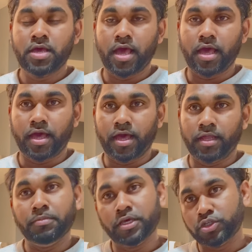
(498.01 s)

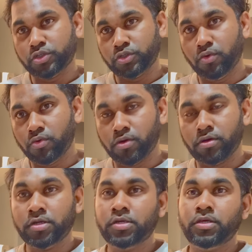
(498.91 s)
And make
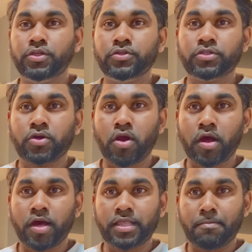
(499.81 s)
sure you turn
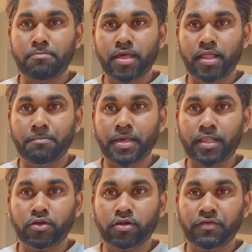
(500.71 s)
on that bell
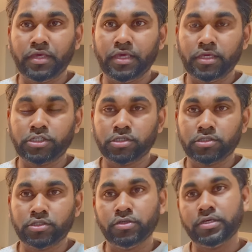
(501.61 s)
notification
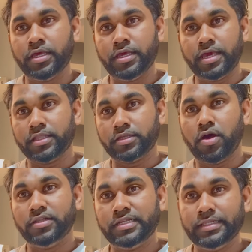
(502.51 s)
so you can get
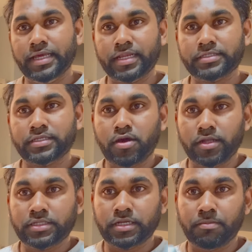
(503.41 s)
all the latest
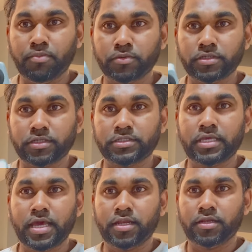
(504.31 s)
content I'm posting
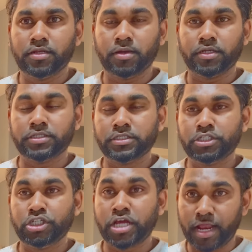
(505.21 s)
on this
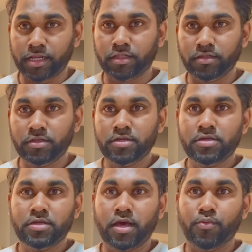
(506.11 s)
channel.
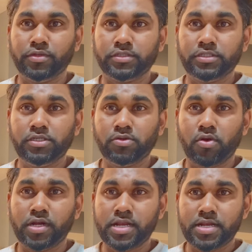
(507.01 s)
And we'll see you
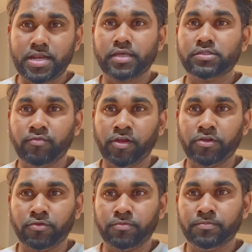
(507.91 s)
on the next video.